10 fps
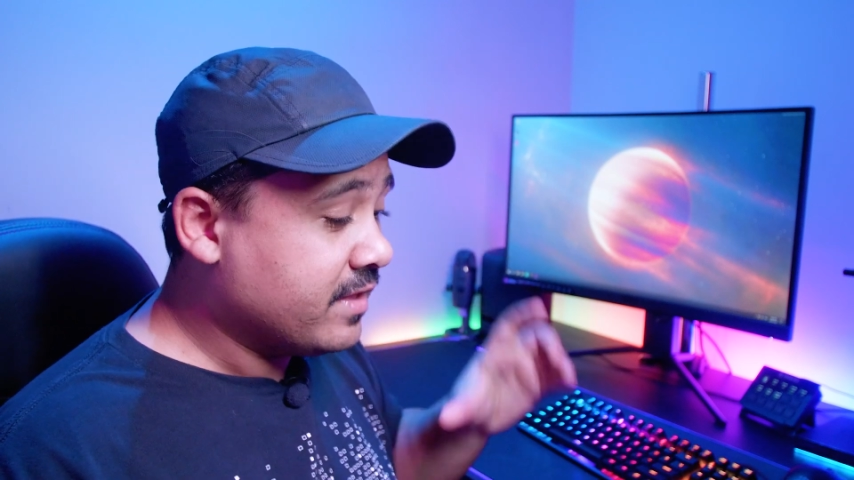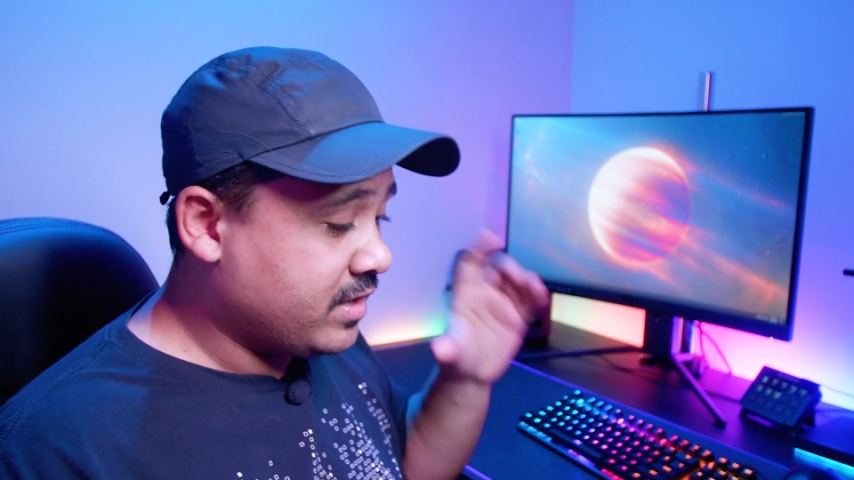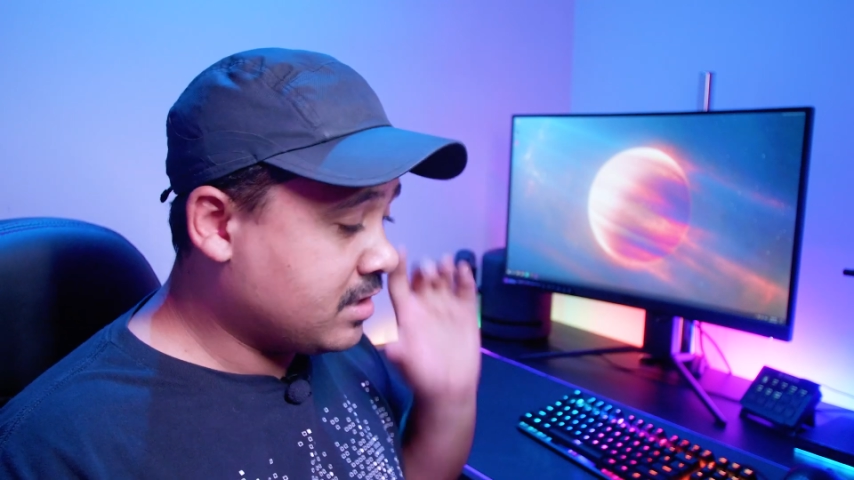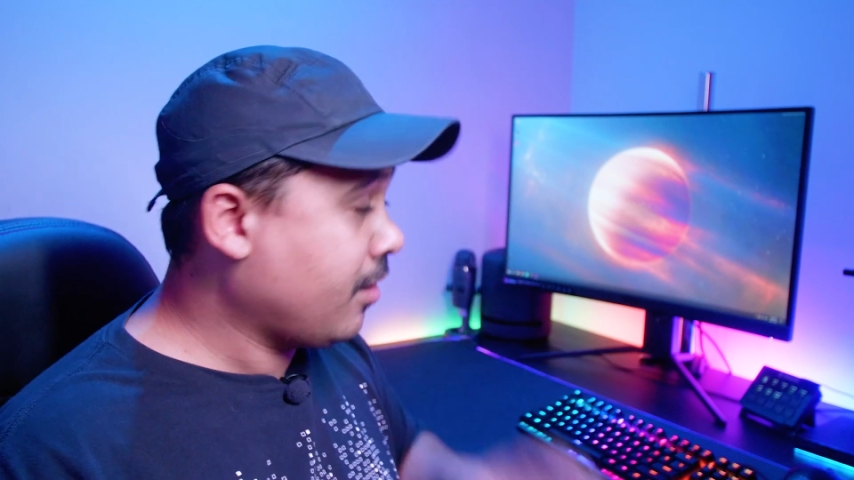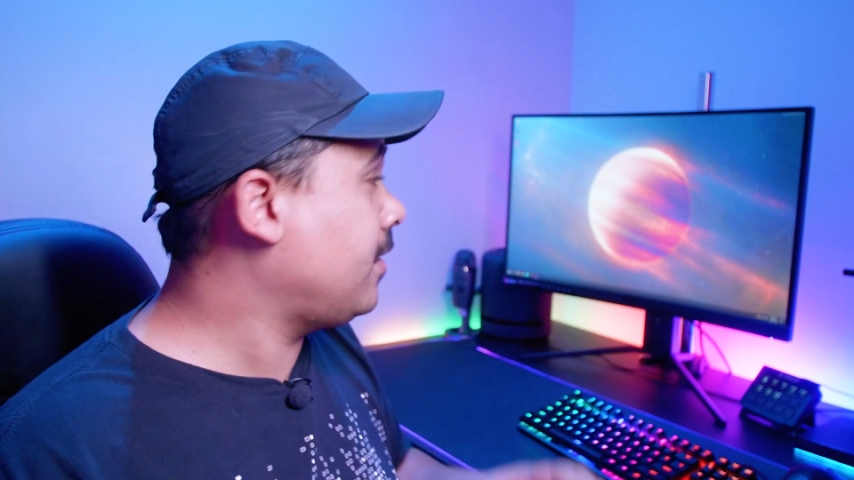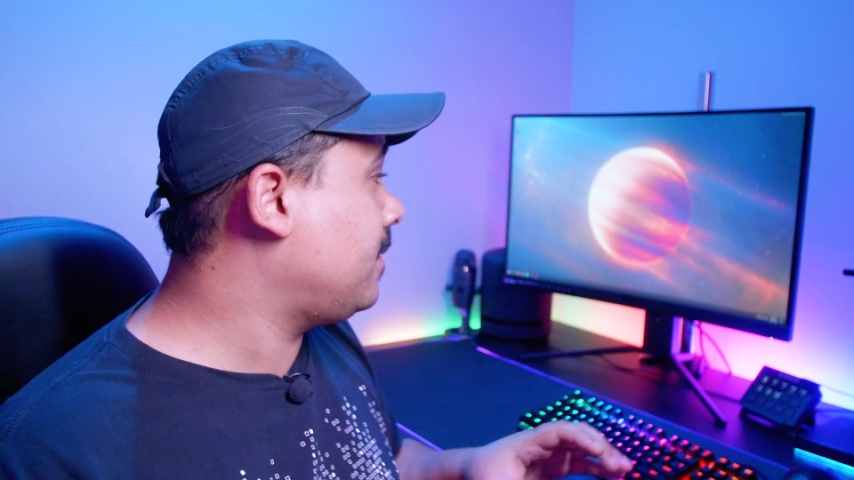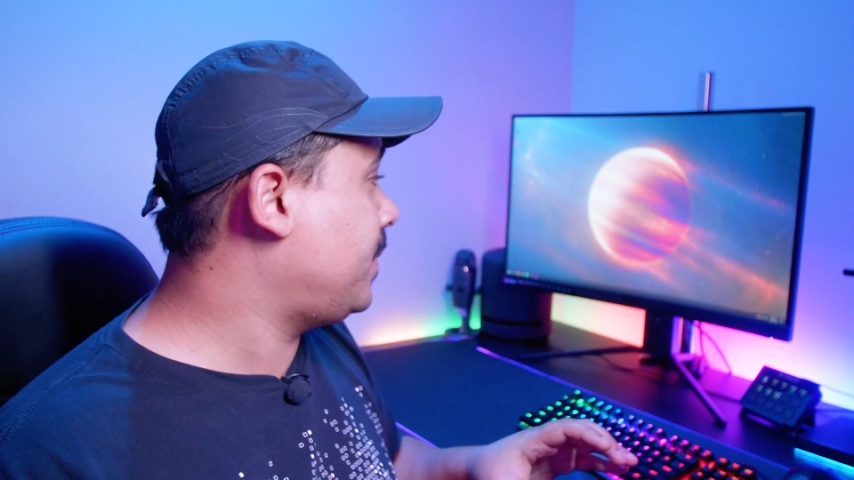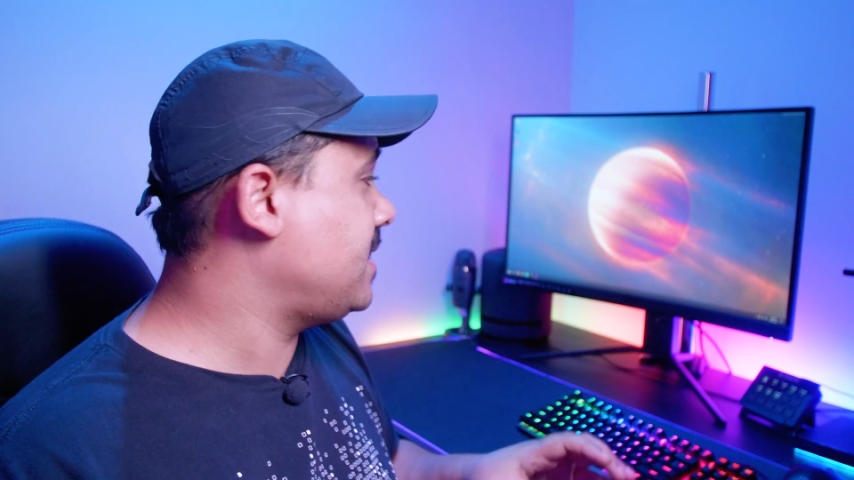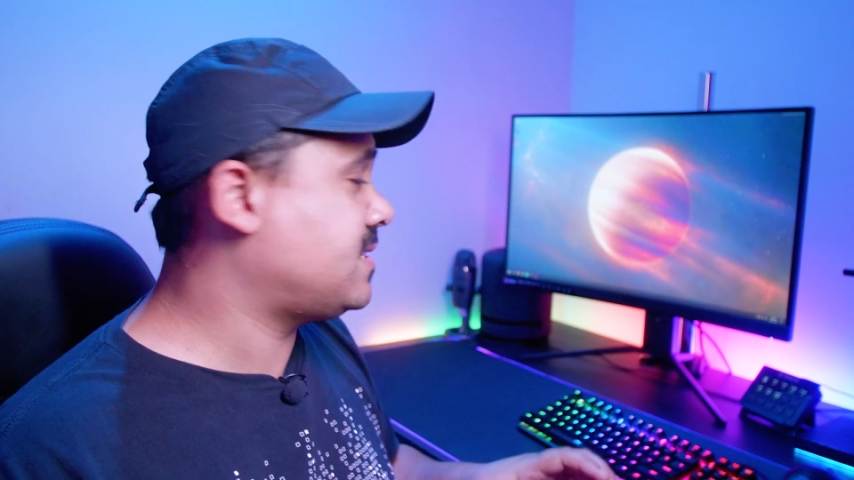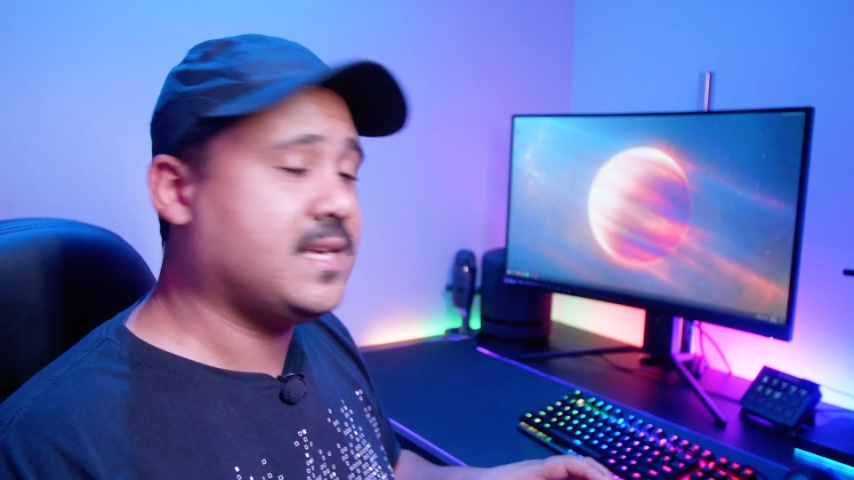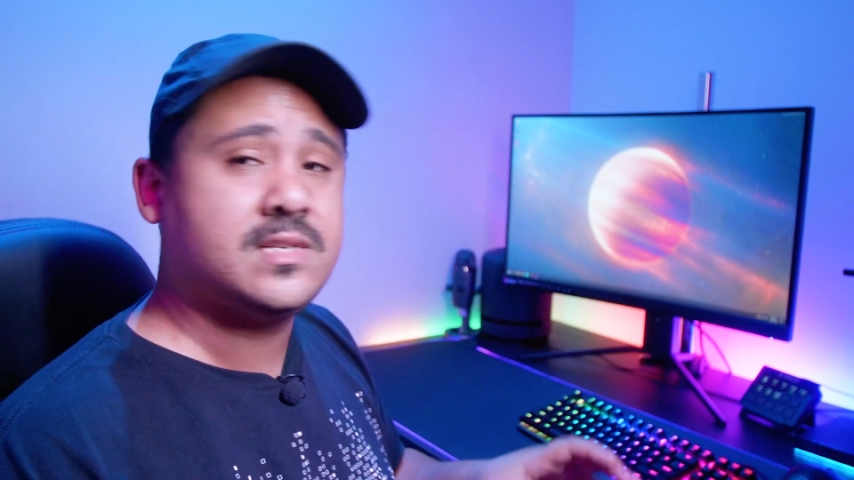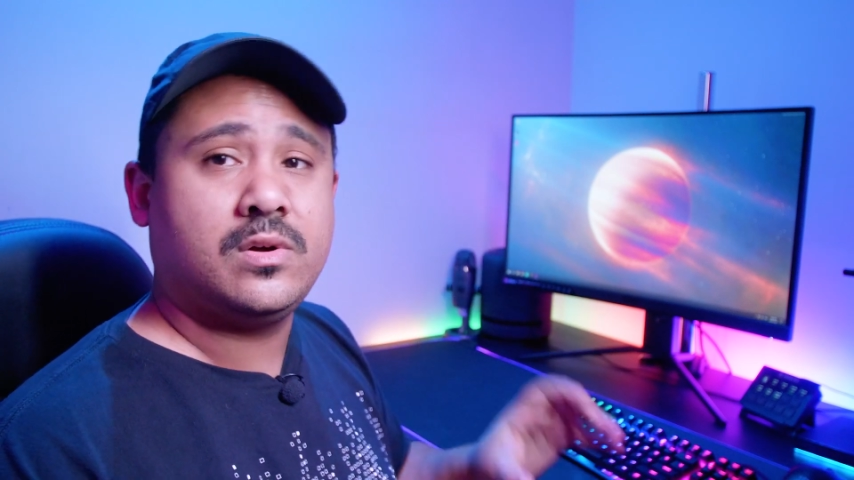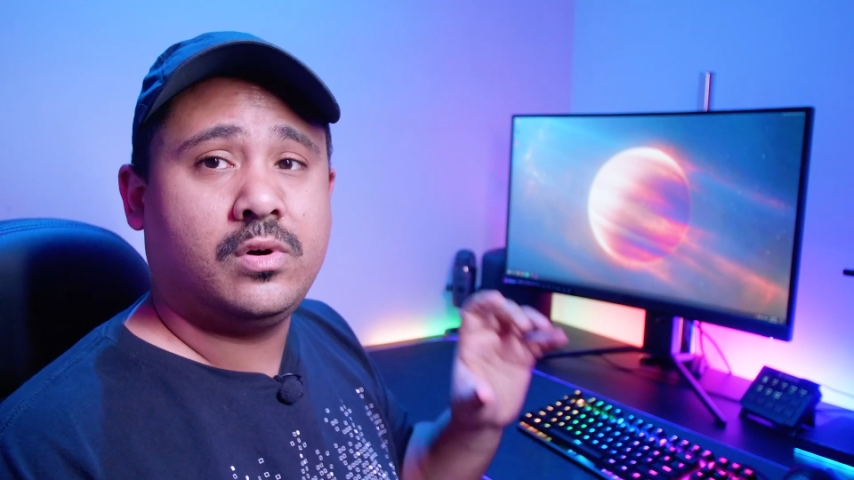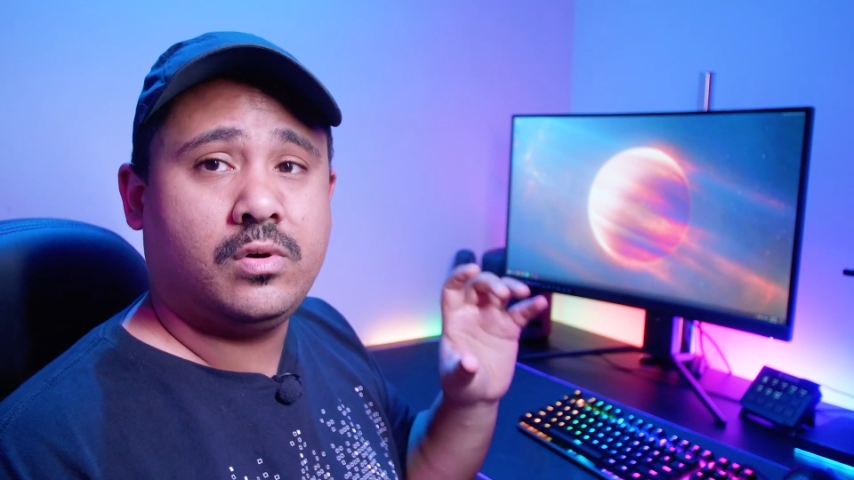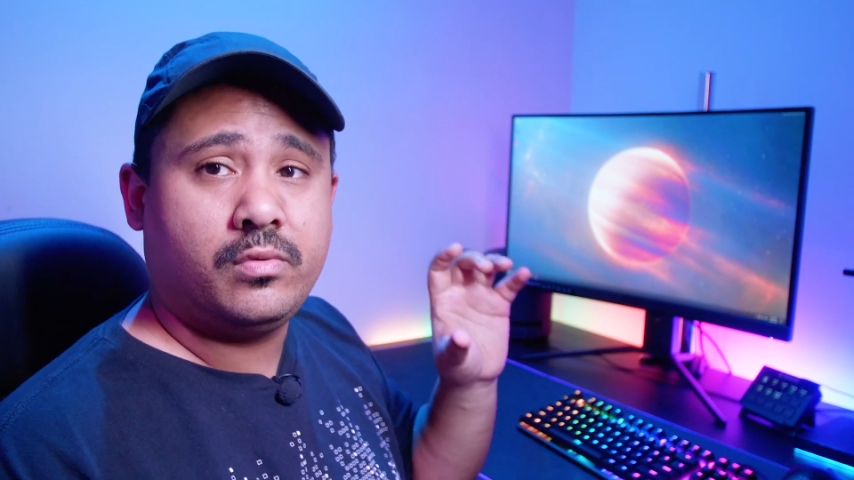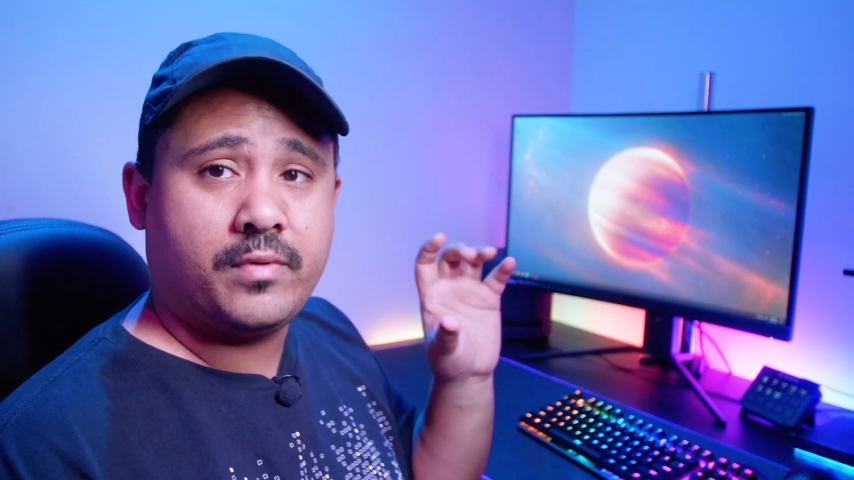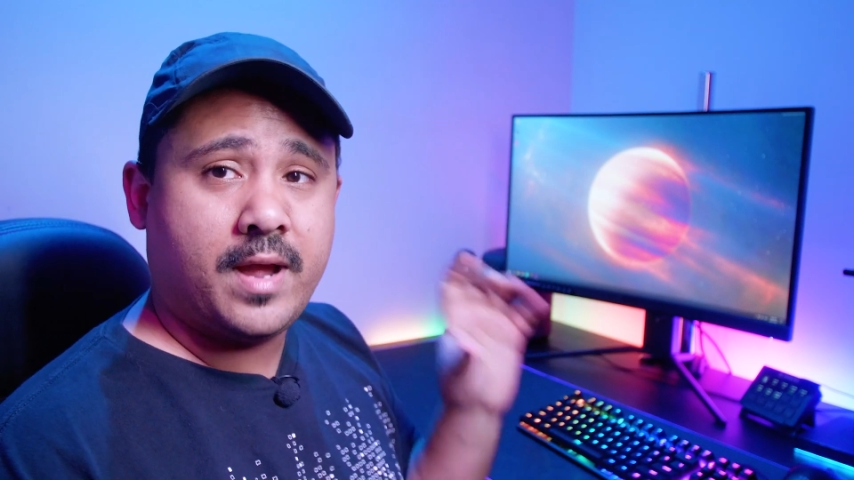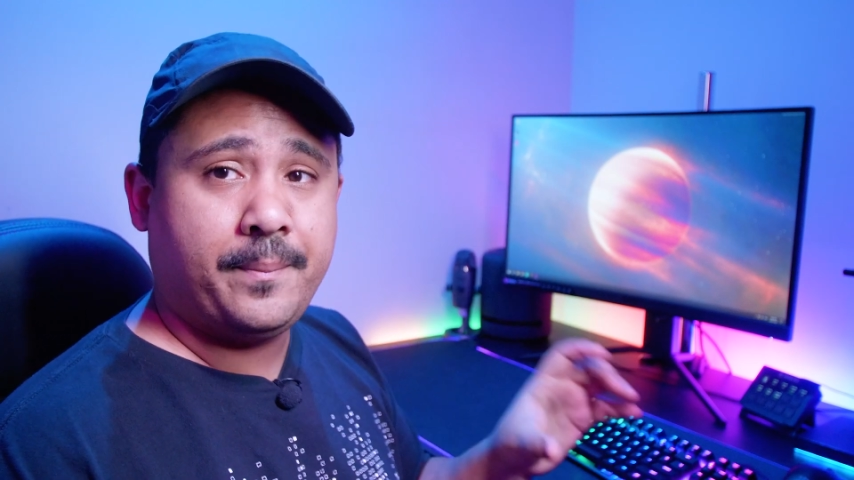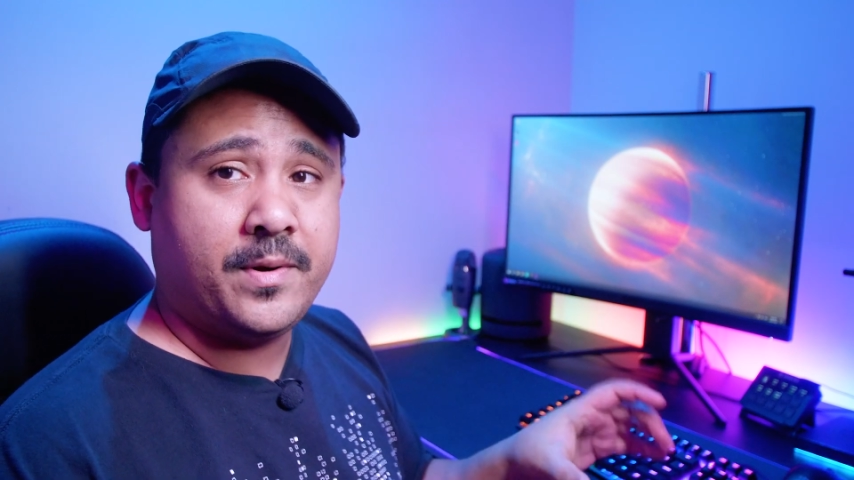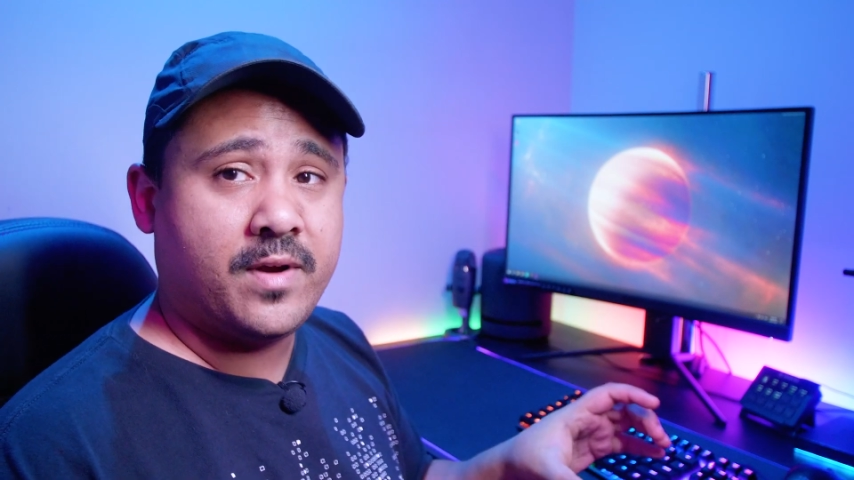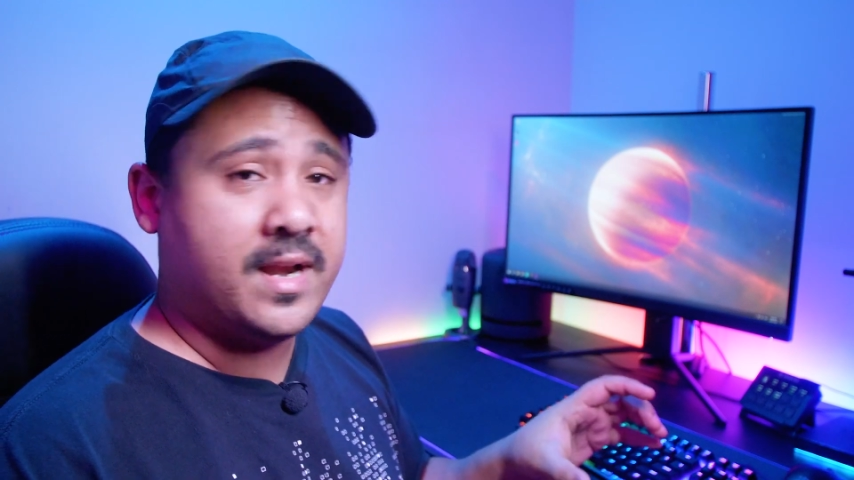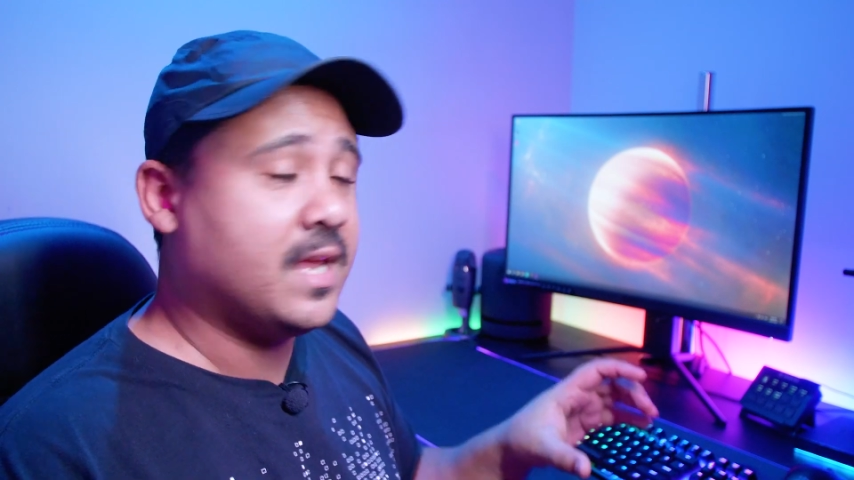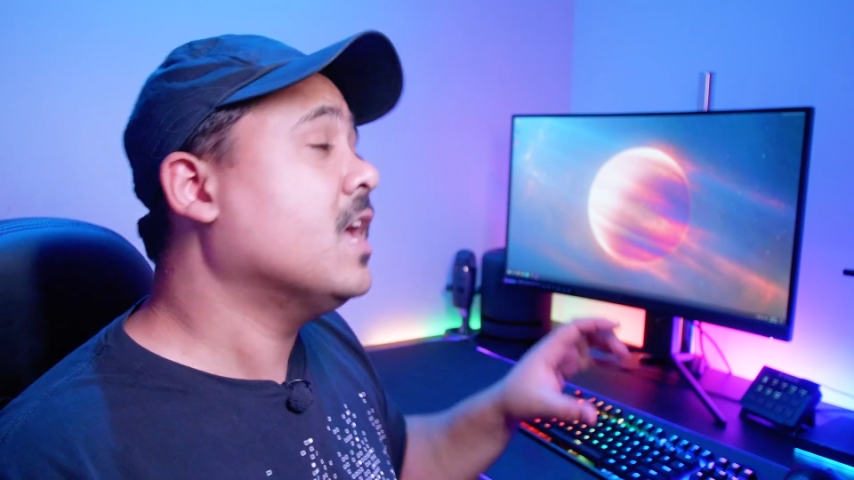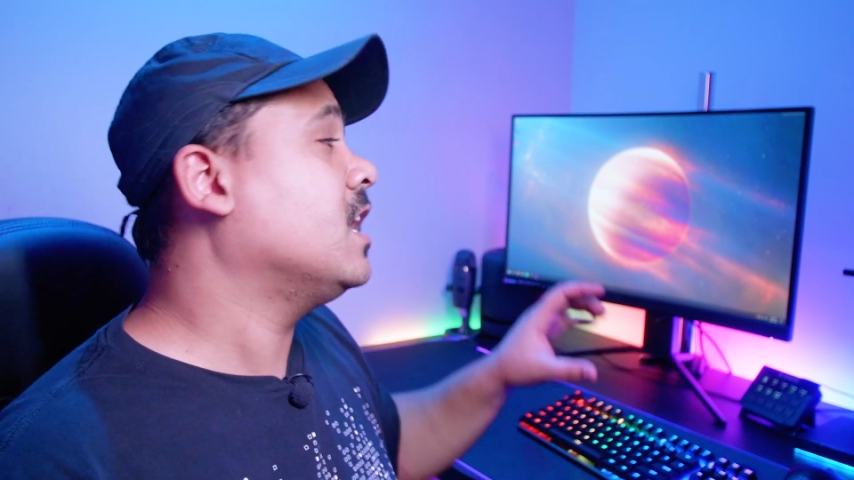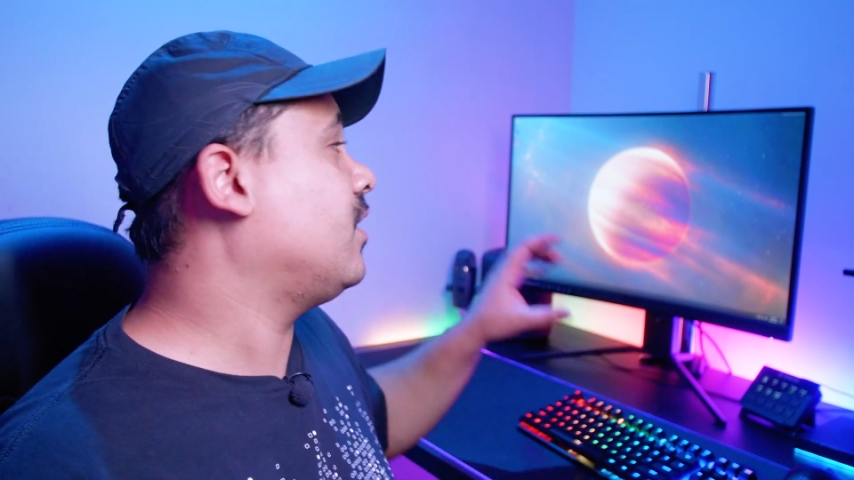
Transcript: The encoding PC is all up and running.